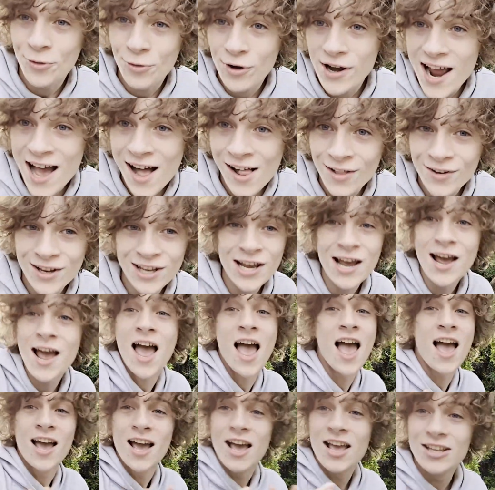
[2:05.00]
reality,
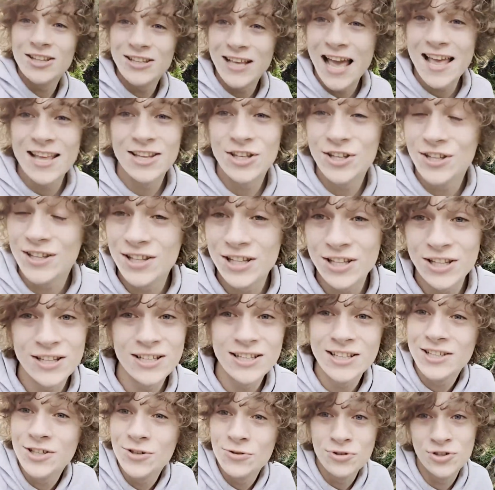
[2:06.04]

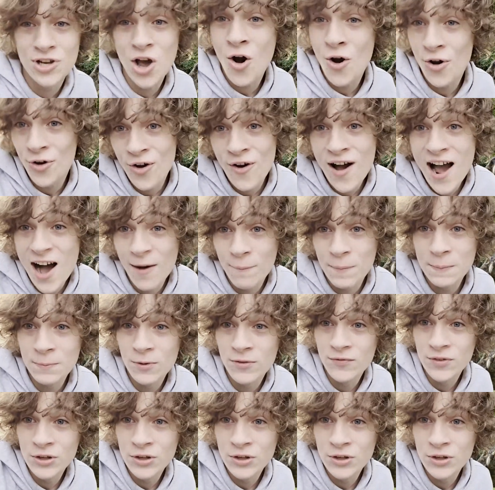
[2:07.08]
you don't know how people